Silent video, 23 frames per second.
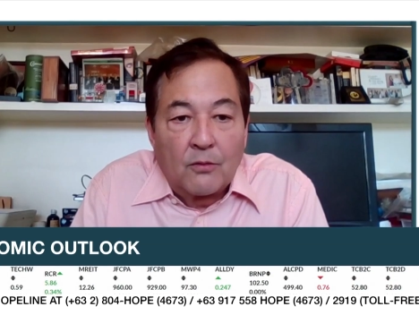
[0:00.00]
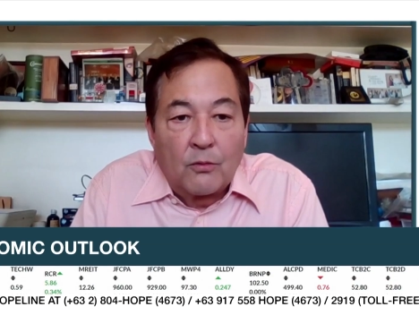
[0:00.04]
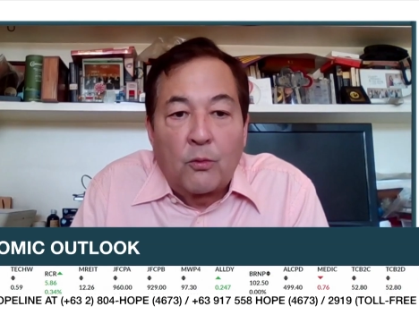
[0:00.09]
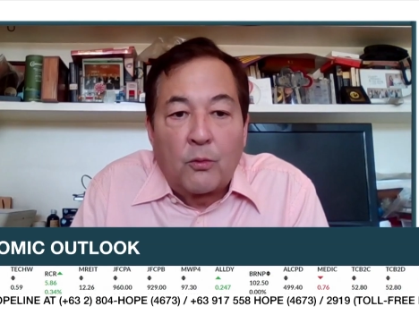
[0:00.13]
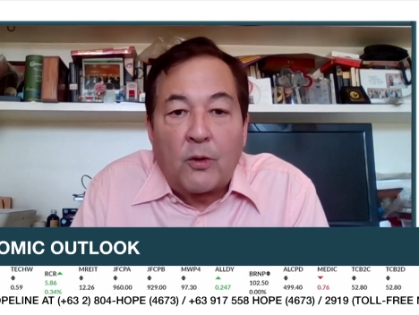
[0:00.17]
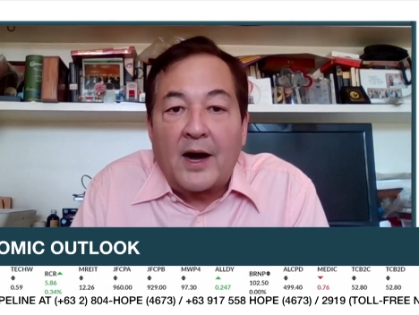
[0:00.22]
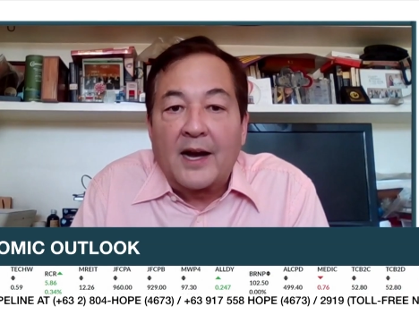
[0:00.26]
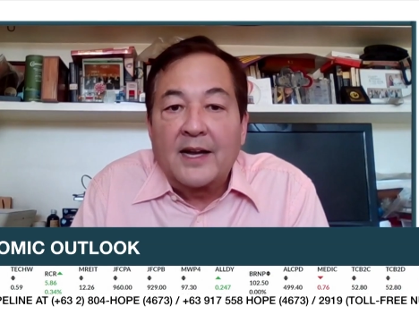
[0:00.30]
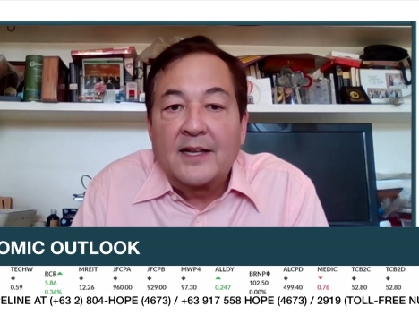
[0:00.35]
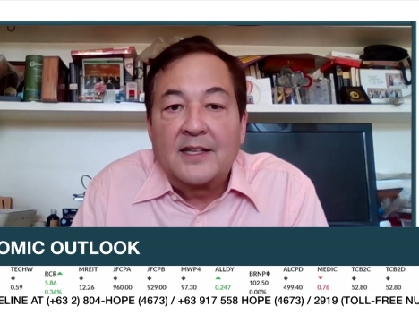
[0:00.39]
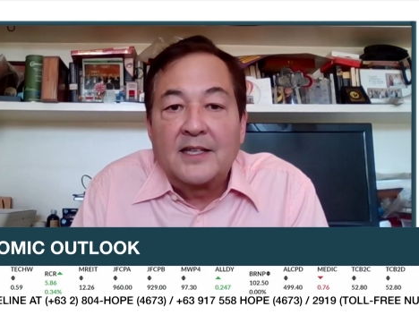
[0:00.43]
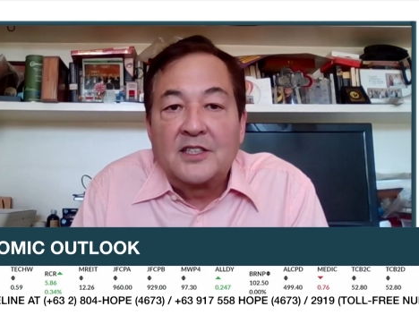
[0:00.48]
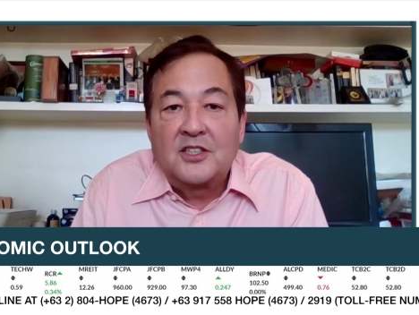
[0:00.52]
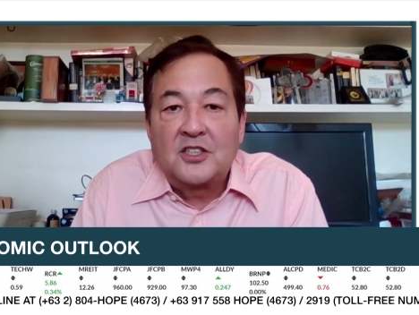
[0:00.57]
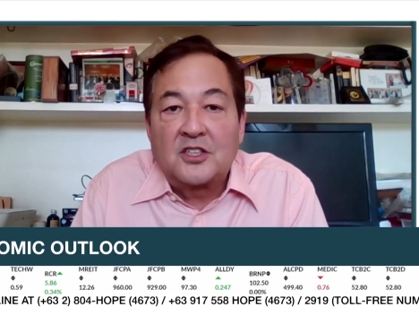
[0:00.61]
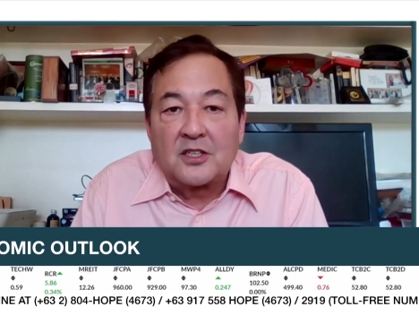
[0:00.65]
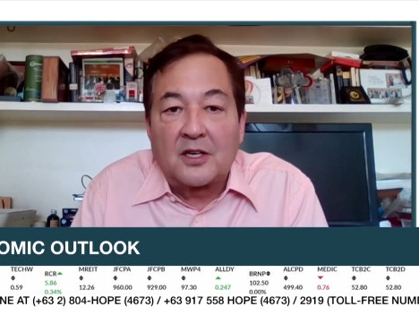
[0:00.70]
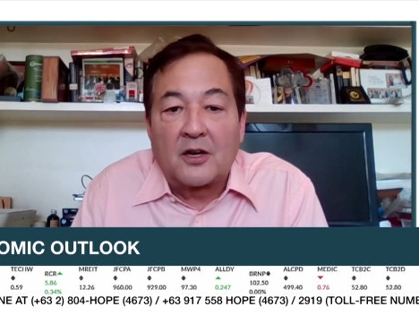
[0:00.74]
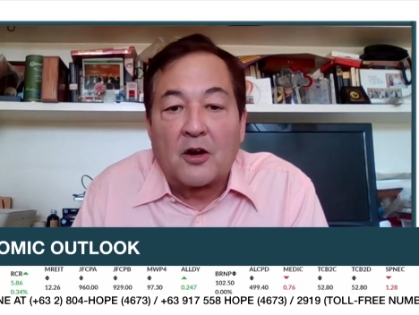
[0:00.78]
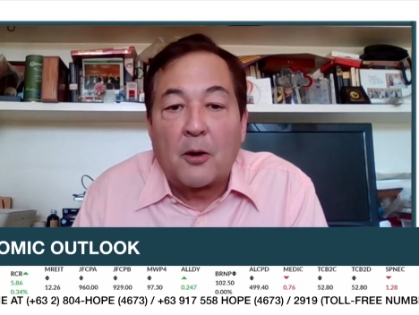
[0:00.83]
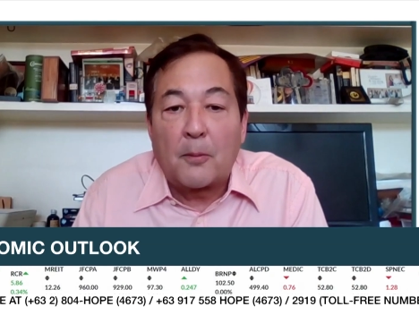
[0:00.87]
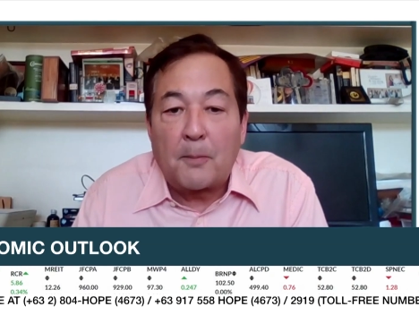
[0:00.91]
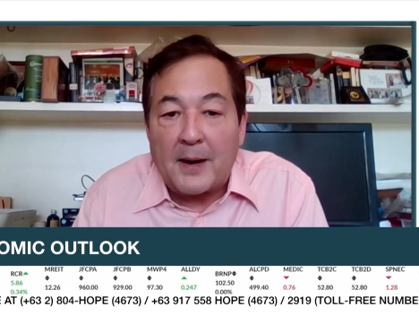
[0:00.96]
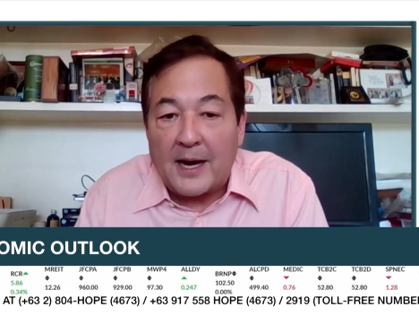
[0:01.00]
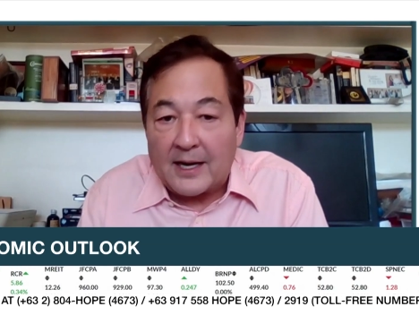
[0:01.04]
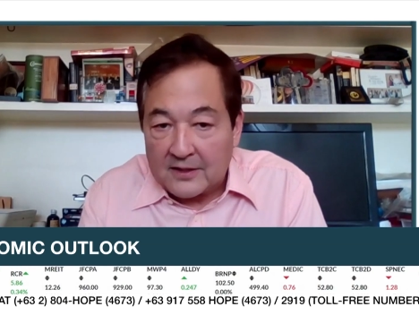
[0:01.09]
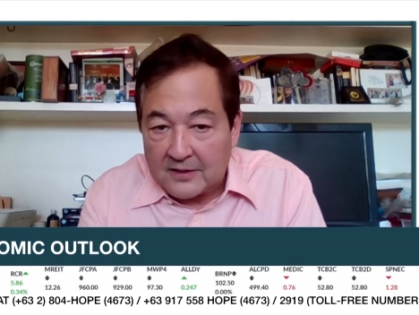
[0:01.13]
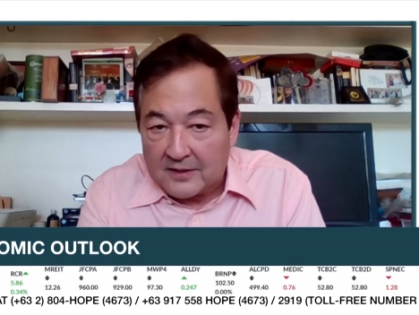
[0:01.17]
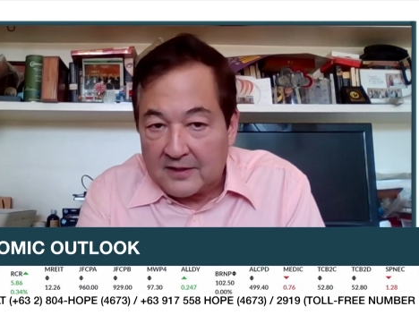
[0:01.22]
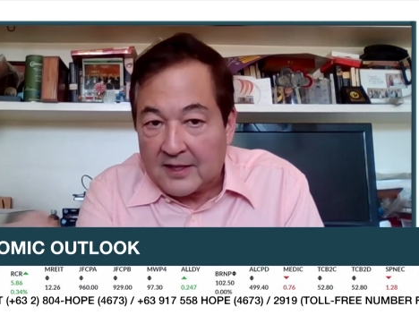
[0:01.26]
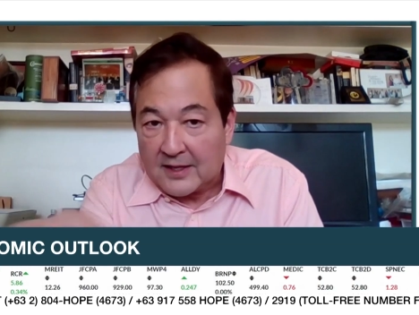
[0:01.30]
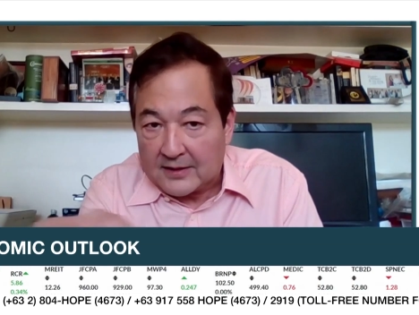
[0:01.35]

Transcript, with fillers: Why did you go back to